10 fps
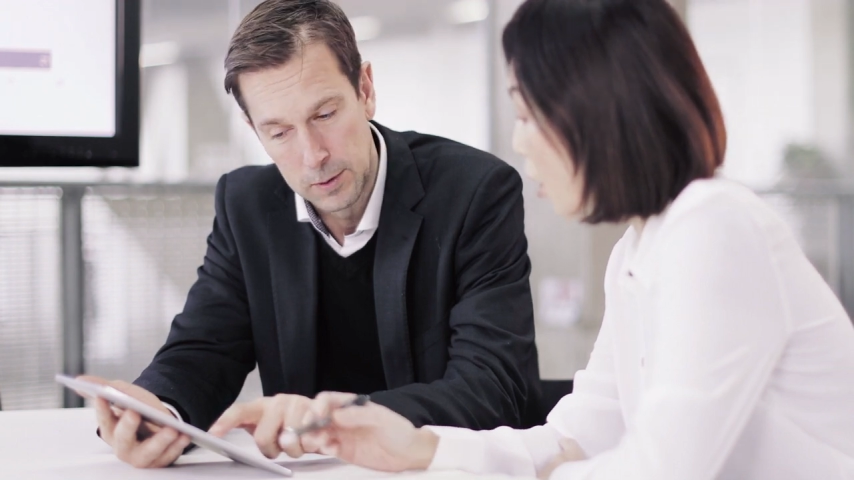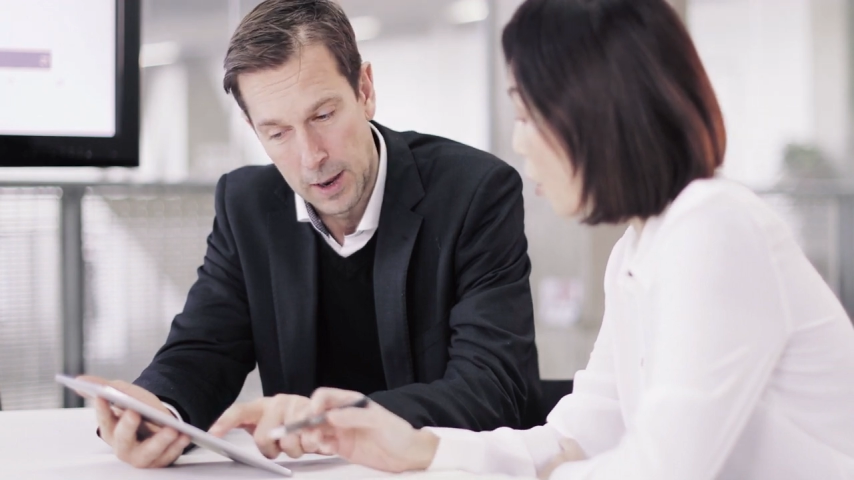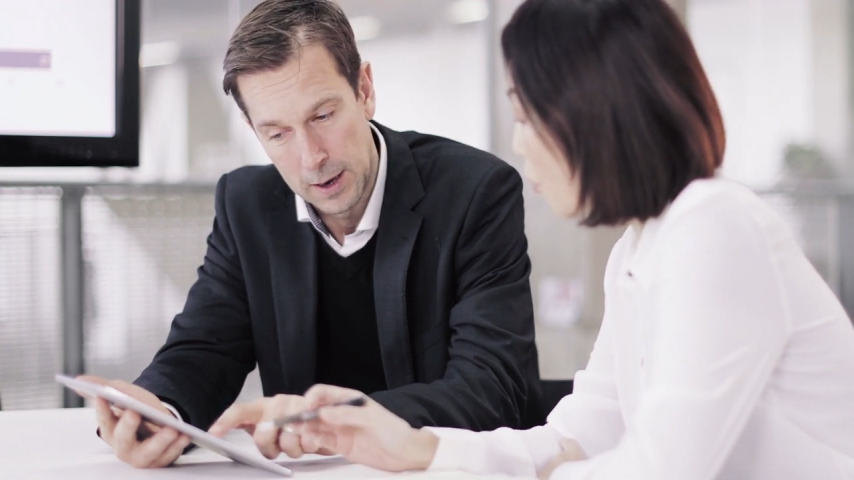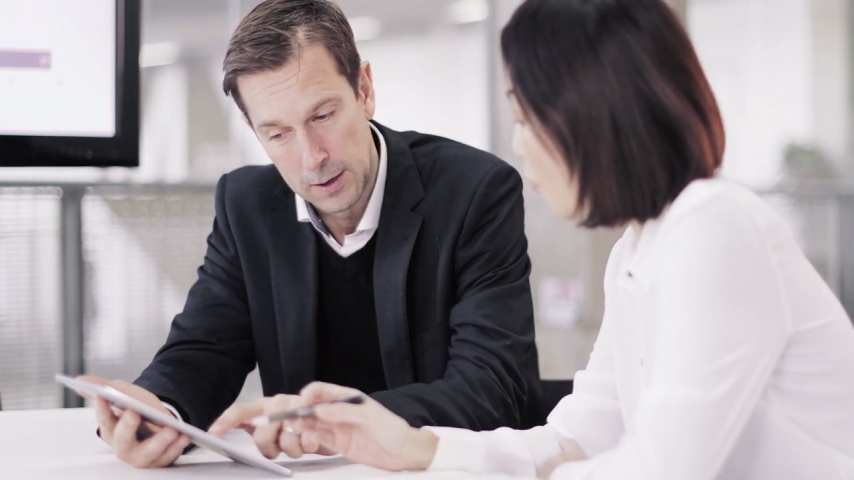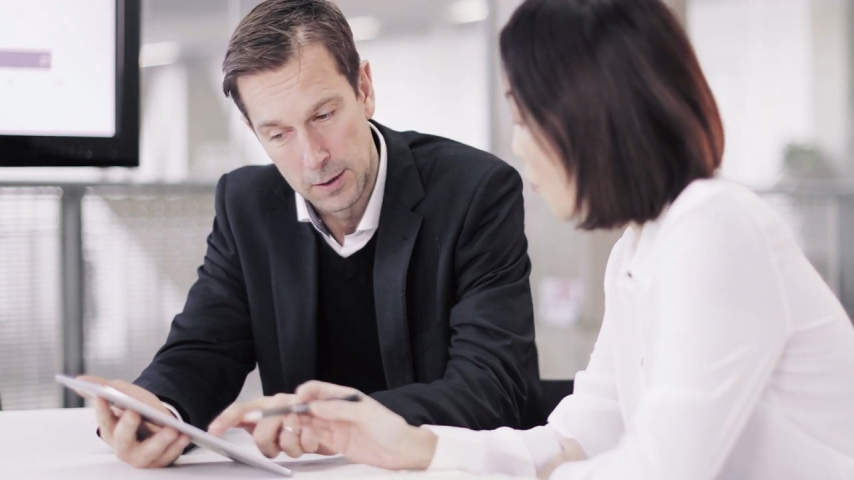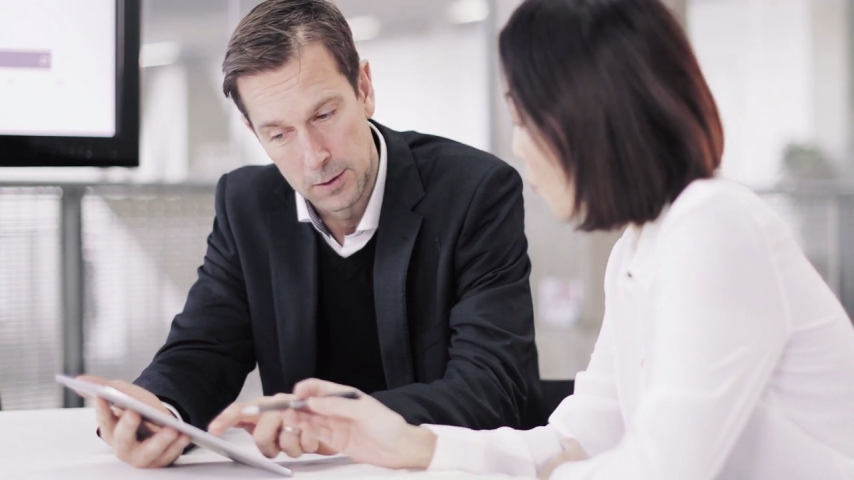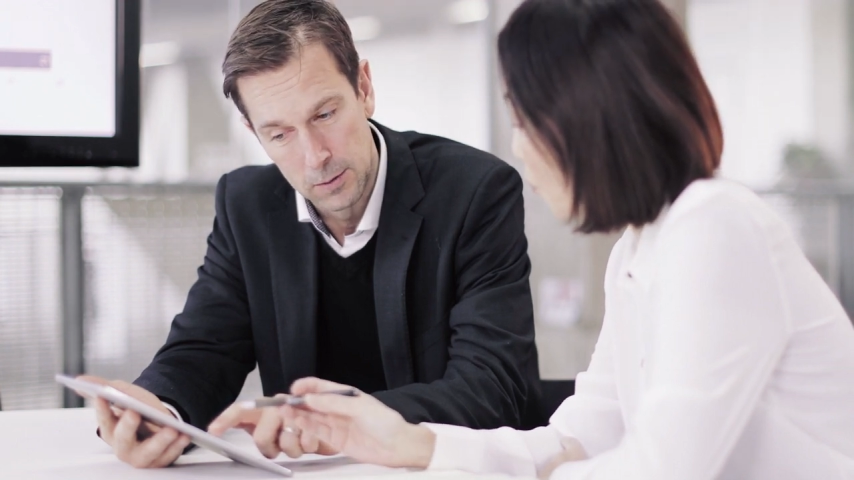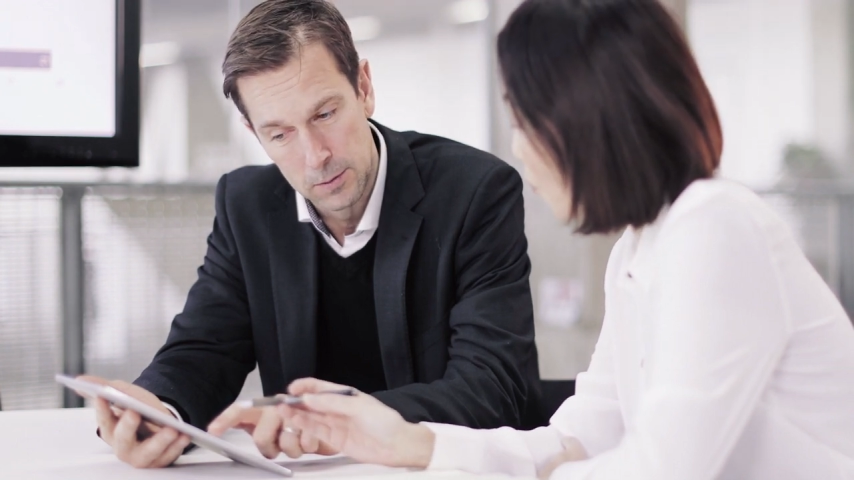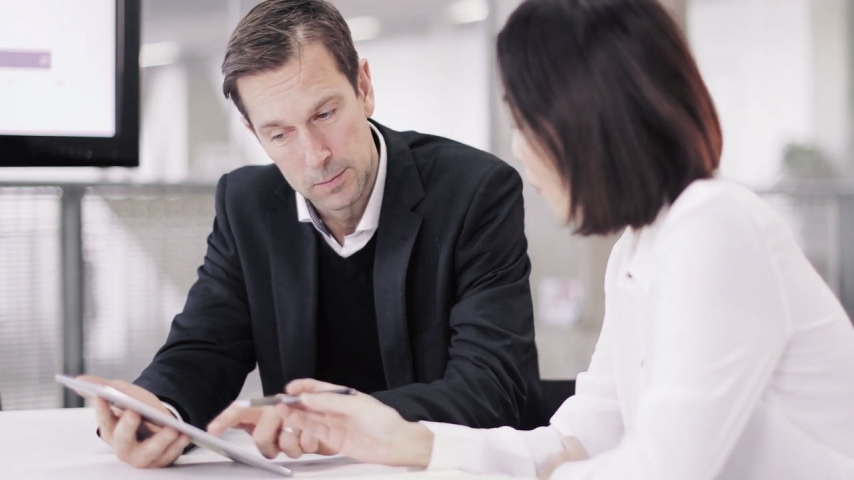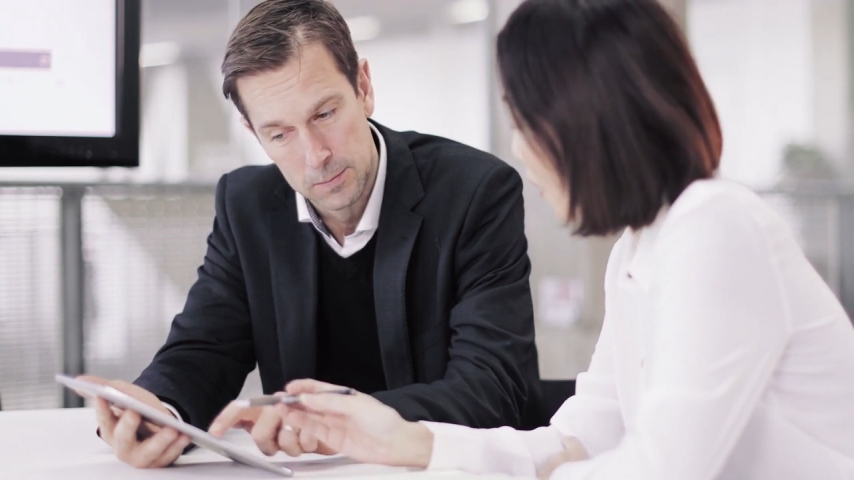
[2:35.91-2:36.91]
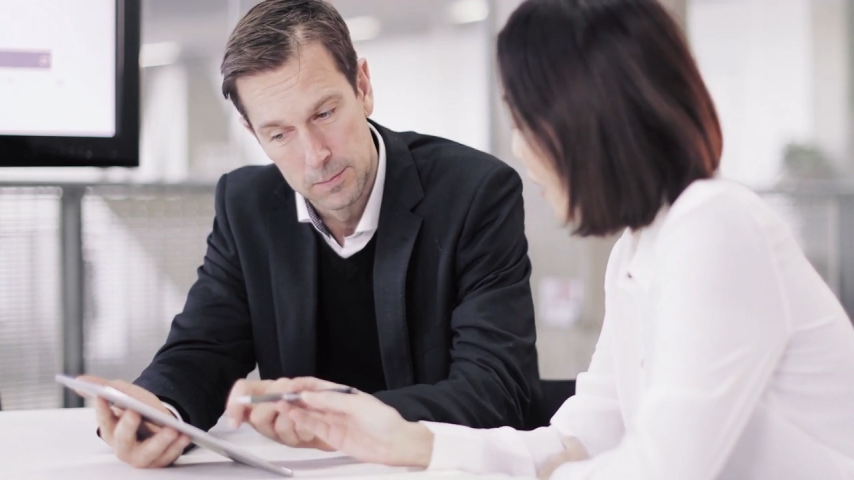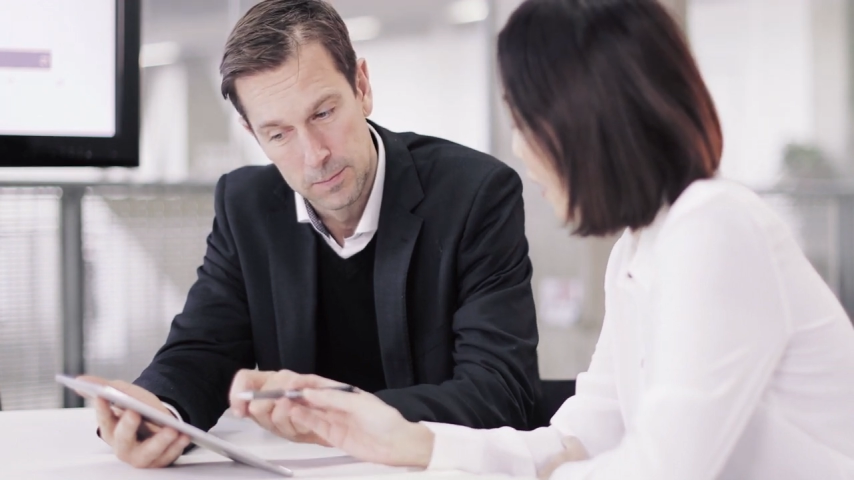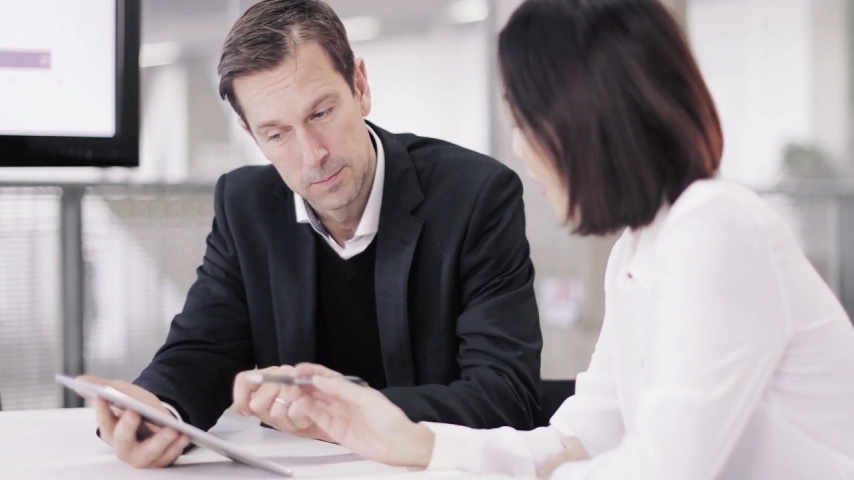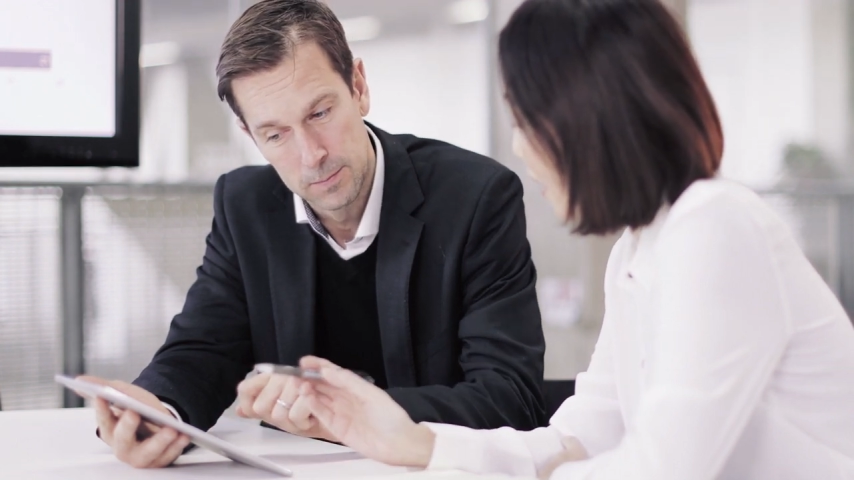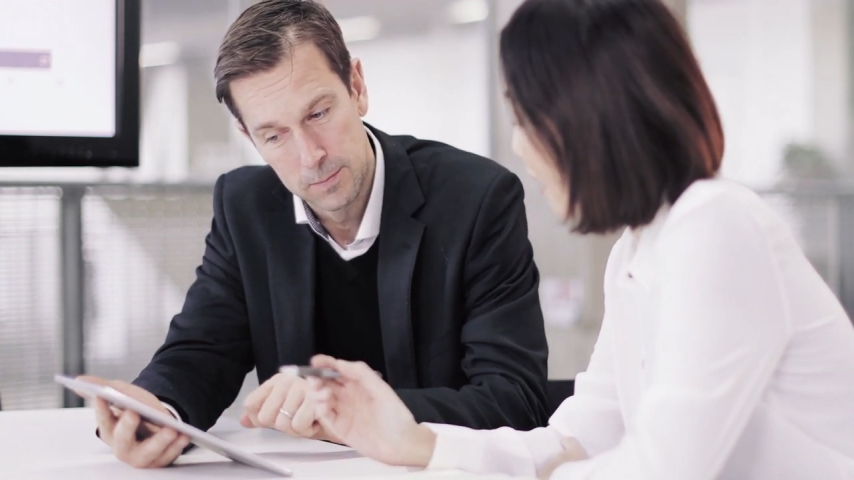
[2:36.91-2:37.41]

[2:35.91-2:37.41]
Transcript: written by Simon Sinek,